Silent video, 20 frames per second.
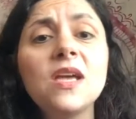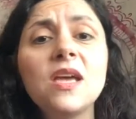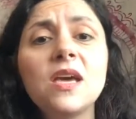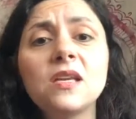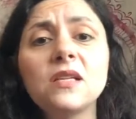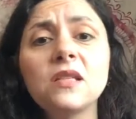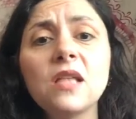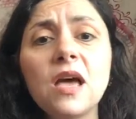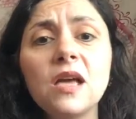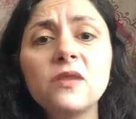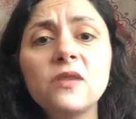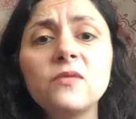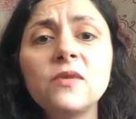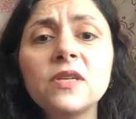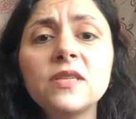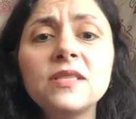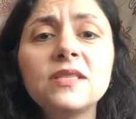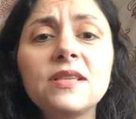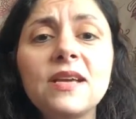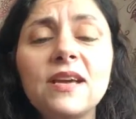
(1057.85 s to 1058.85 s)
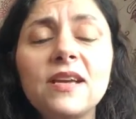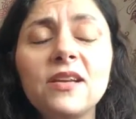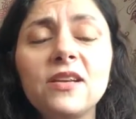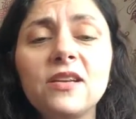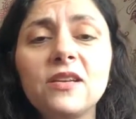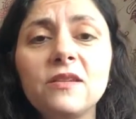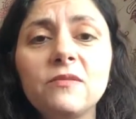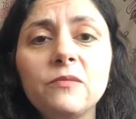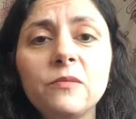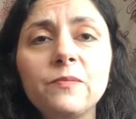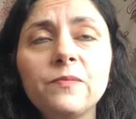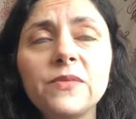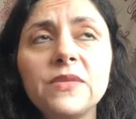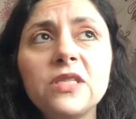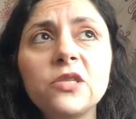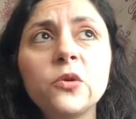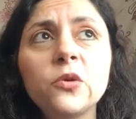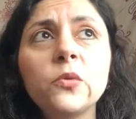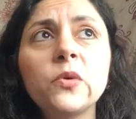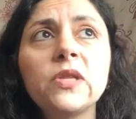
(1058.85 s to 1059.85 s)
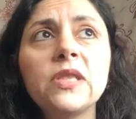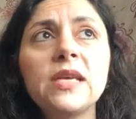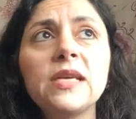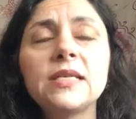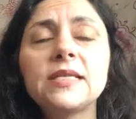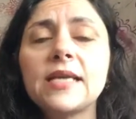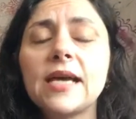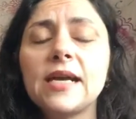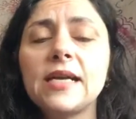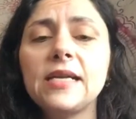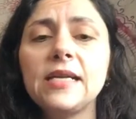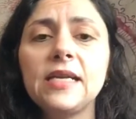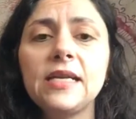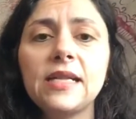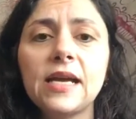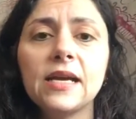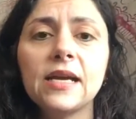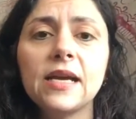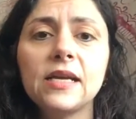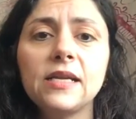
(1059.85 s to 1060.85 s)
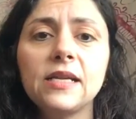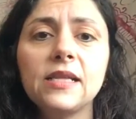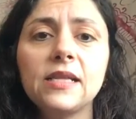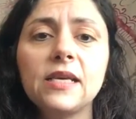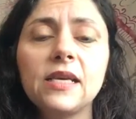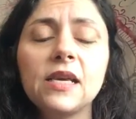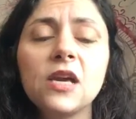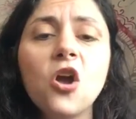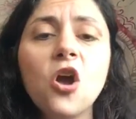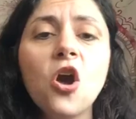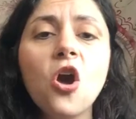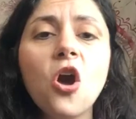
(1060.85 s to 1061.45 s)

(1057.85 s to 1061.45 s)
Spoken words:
and a lot of us that deal with anxiety and that kind of thing